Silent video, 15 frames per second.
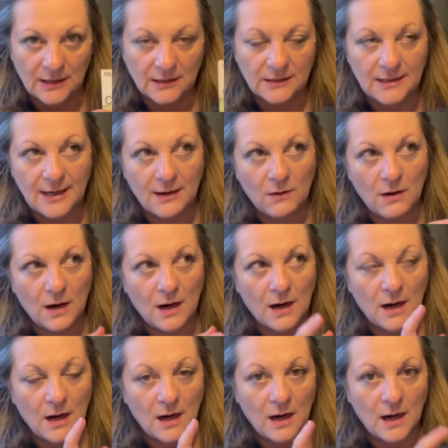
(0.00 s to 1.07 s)
Now,
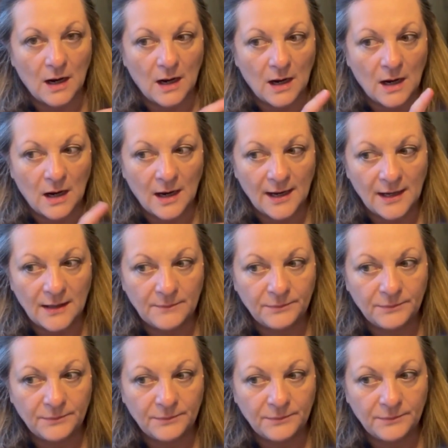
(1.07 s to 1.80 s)
I